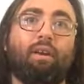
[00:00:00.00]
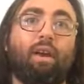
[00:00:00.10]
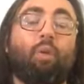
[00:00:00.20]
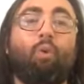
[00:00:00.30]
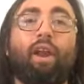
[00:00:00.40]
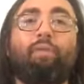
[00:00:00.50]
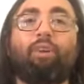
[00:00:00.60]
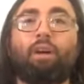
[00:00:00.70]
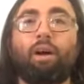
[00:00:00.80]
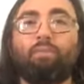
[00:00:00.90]
And whatever
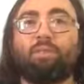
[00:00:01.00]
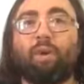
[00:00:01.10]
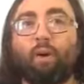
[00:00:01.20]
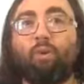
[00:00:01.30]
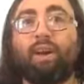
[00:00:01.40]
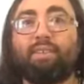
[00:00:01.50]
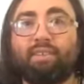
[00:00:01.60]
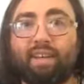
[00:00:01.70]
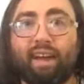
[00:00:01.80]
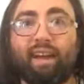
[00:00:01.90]
comes my way
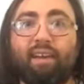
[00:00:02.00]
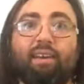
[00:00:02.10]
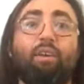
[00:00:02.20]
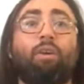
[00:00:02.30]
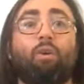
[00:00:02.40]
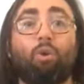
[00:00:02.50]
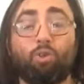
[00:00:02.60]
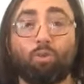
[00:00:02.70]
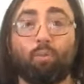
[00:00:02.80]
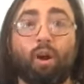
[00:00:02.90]
today, or
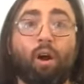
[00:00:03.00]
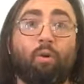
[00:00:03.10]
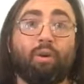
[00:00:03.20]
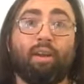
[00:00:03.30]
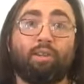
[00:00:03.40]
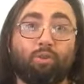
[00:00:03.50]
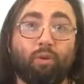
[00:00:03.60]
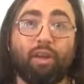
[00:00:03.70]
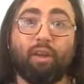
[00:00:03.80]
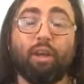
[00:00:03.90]
tomorrow or next
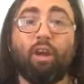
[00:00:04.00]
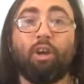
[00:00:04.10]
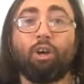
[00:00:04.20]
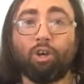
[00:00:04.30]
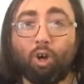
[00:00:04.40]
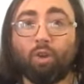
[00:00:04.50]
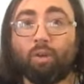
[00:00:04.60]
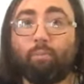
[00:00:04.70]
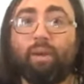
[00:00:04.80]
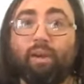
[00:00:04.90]
week, could only
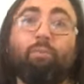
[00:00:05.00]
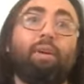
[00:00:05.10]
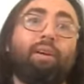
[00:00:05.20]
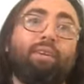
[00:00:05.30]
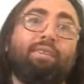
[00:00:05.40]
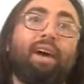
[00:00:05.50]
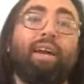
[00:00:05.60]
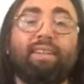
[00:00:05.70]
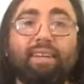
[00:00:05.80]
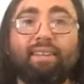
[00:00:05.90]
be because I
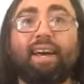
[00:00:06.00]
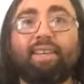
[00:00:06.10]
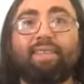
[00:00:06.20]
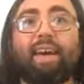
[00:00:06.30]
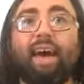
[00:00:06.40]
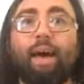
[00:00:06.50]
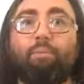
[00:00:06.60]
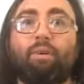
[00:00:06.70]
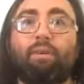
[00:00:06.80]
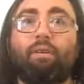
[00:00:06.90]
need that to
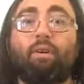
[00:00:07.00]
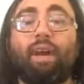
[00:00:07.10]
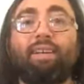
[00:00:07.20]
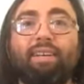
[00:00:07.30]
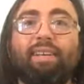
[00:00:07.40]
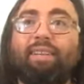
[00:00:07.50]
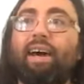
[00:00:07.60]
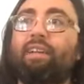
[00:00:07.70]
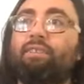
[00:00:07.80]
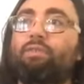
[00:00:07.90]
happen, or I need
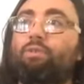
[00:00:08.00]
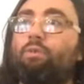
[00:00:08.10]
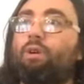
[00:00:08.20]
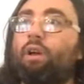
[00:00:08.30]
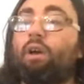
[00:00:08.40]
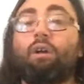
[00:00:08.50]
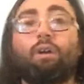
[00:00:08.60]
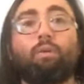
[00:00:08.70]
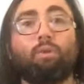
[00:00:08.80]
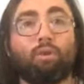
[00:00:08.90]
that to
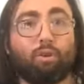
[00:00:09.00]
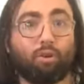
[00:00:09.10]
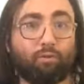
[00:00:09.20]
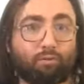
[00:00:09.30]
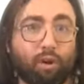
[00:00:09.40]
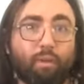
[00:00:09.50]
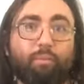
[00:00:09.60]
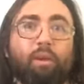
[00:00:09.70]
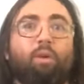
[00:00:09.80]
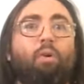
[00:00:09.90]
confront
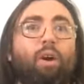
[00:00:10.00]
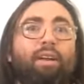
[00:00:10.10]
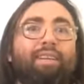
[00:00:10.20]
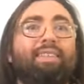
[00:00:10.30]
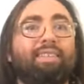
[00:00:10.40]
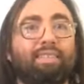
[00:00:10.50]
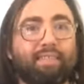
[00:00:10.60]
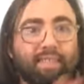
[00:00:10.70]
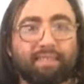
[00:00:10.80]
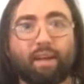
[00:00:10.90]
me, or I need to
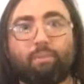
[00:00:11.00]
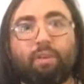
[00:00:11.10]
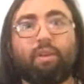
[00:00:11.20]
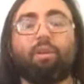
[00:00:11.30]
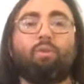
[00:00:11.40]
see something in